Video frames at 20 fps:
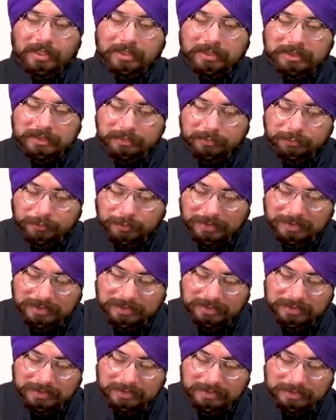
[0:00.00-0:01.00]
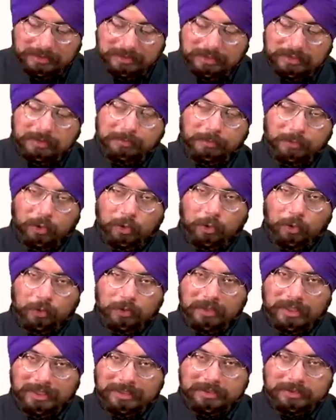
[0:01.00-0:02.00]
See, first is the pro.
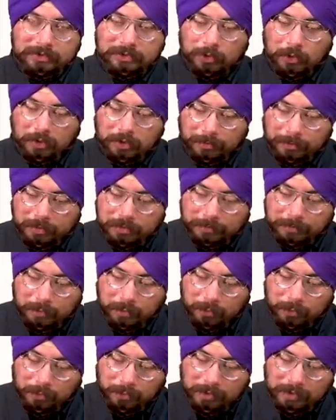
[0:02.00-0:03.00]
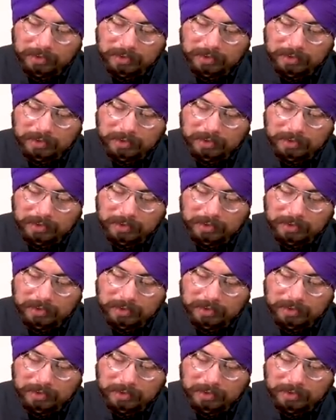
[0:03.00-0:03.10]
Let us talk about the pro.